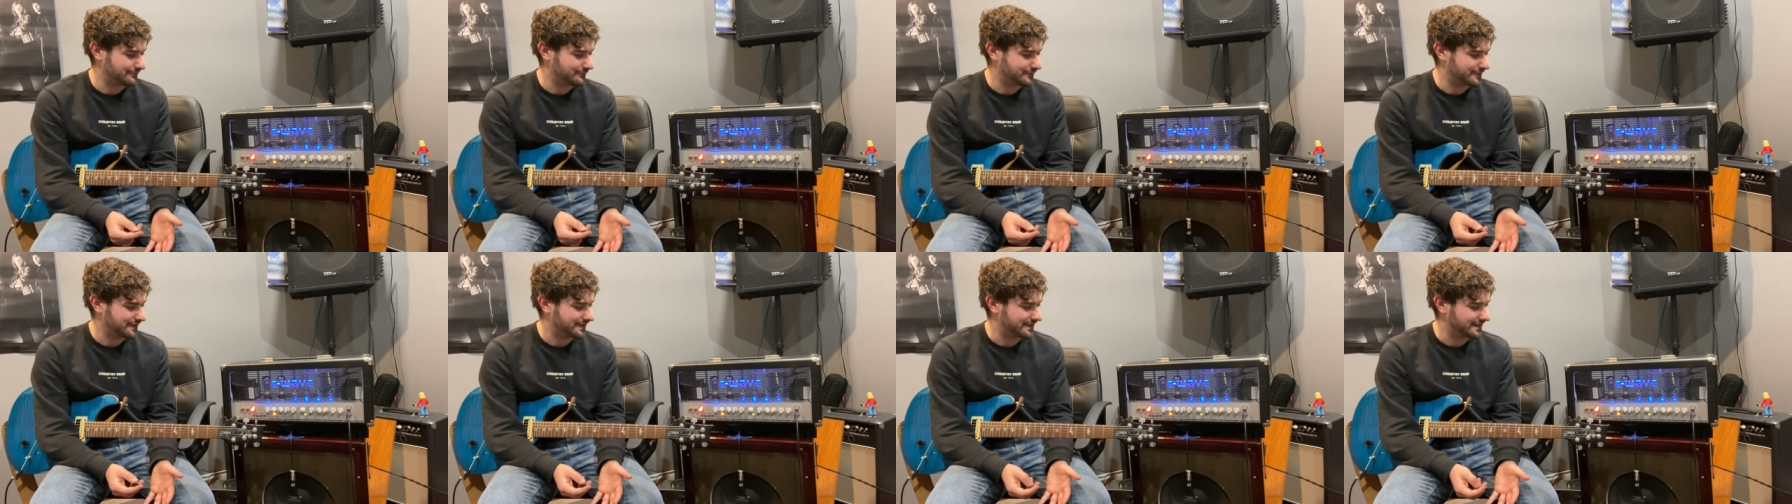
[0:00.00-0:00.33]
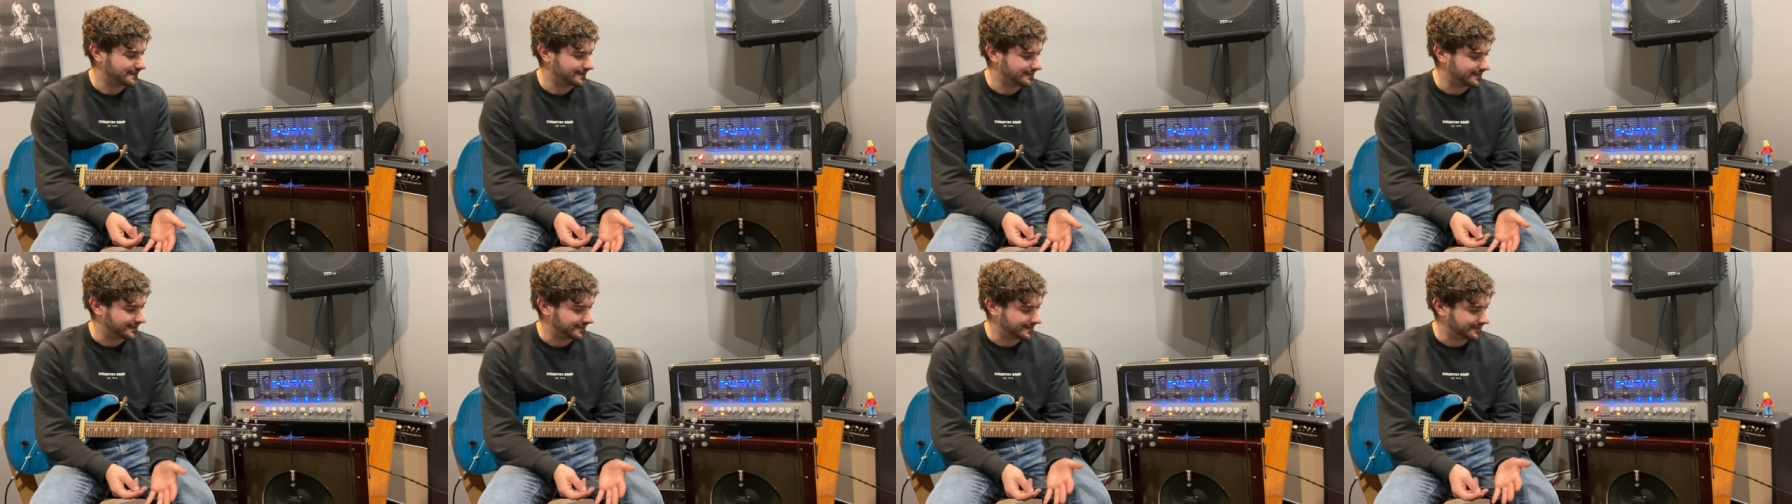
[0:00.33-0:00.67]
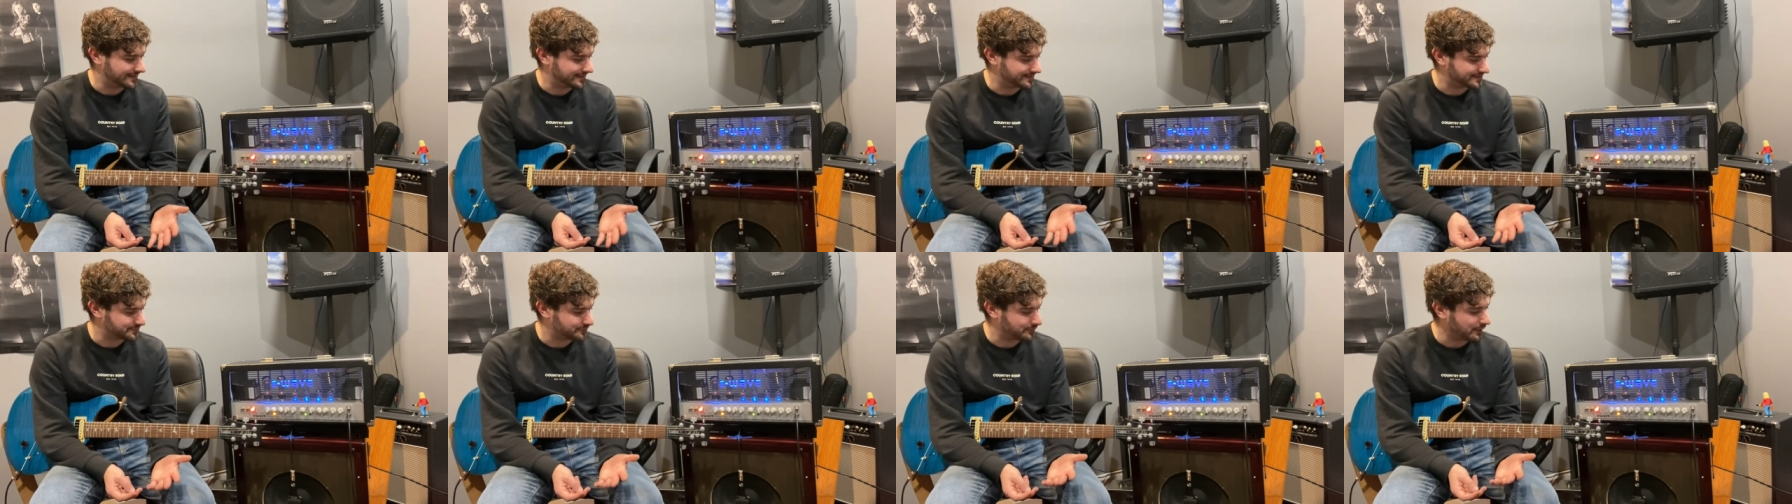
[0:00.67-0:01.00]
with it
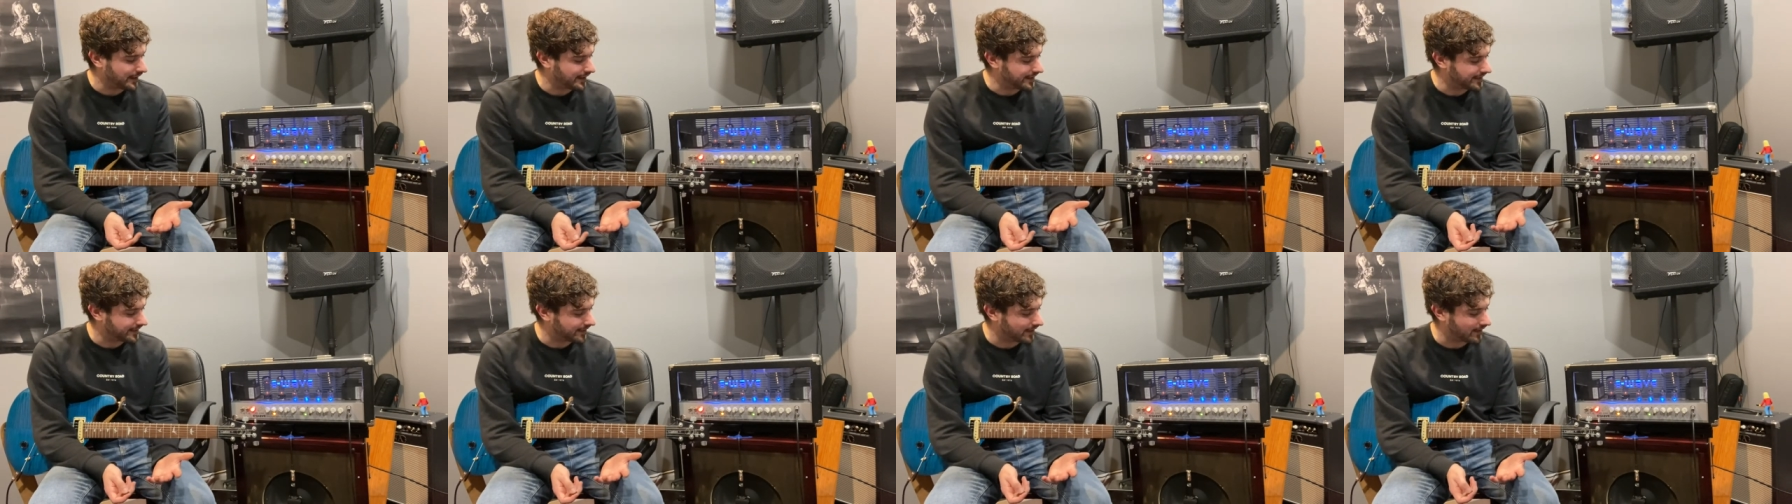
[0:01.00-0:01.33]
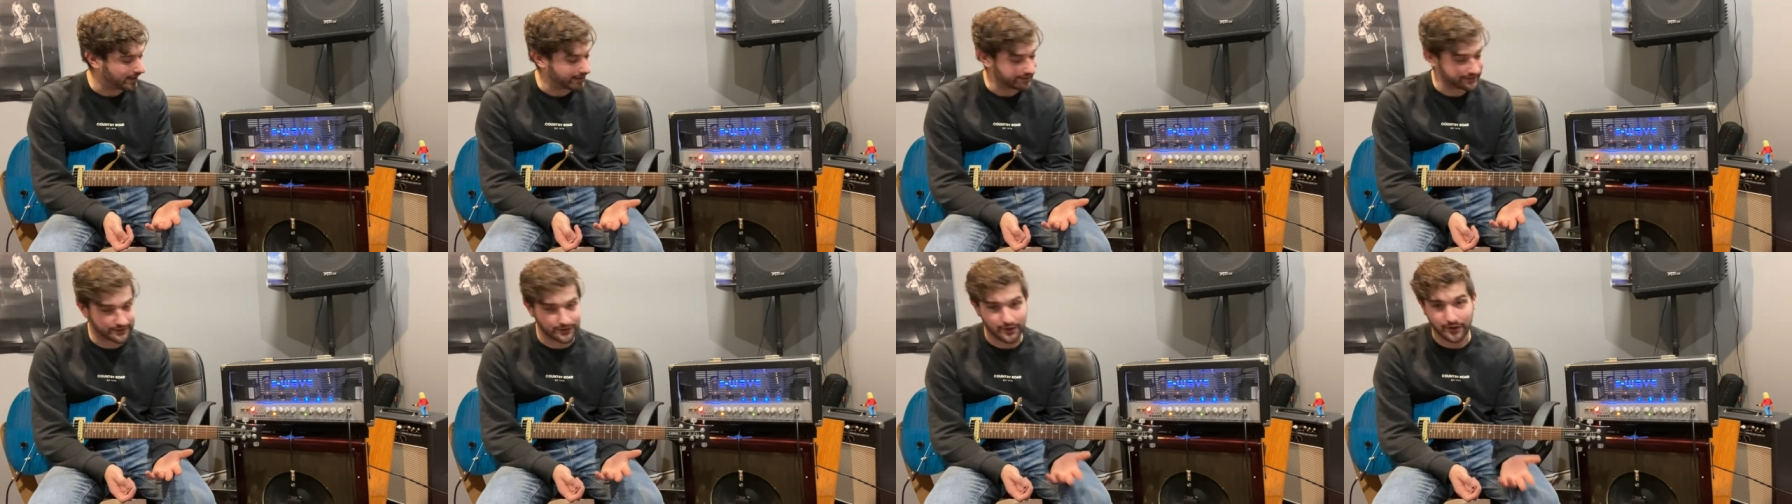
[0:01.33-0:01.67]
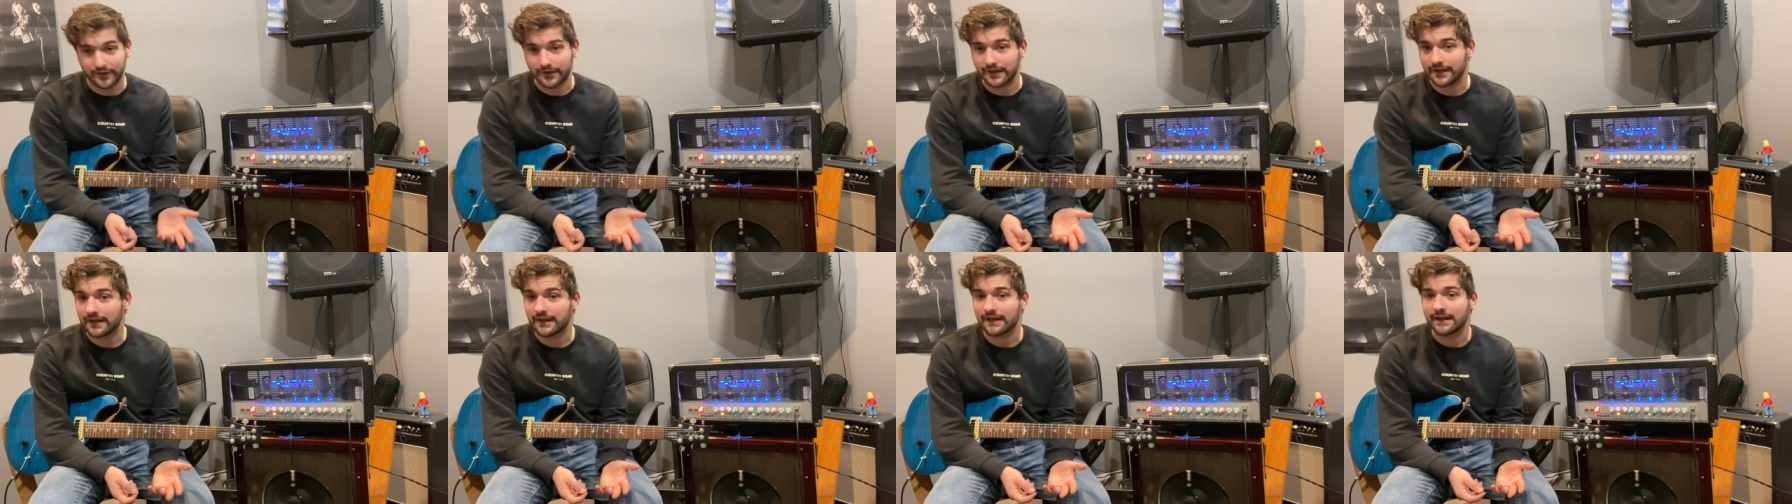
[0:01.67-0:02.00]
is when I got
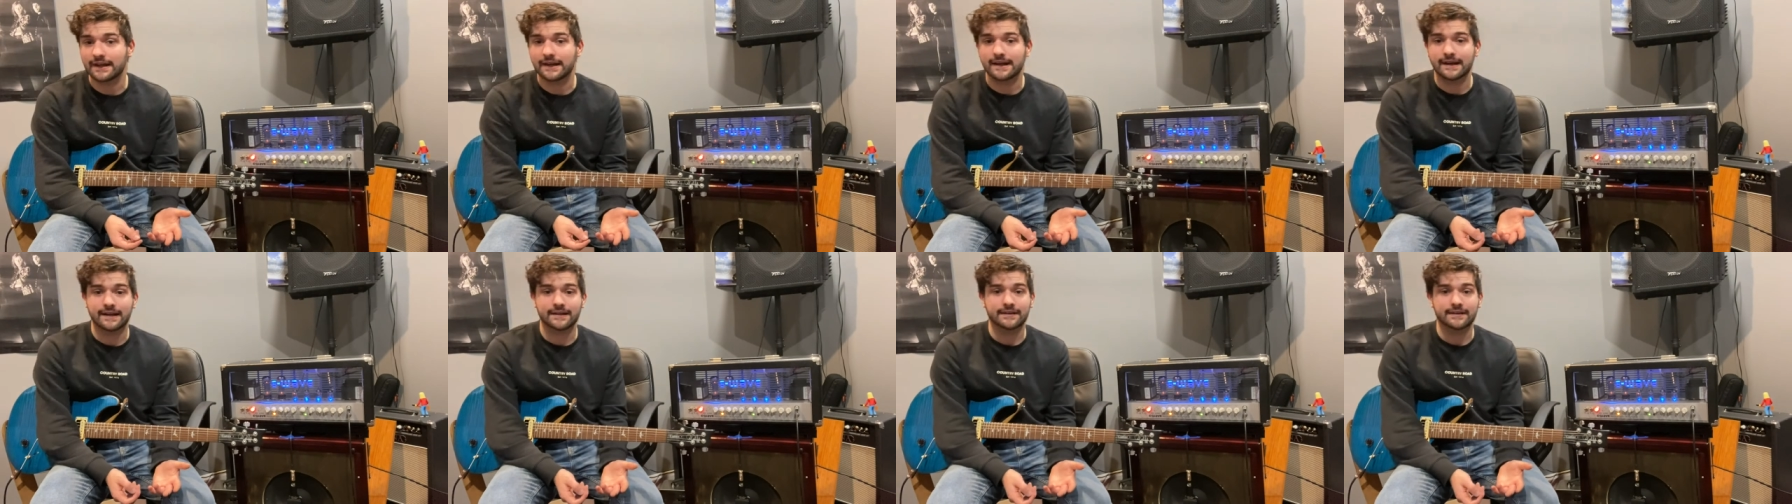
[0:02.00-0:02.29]
it,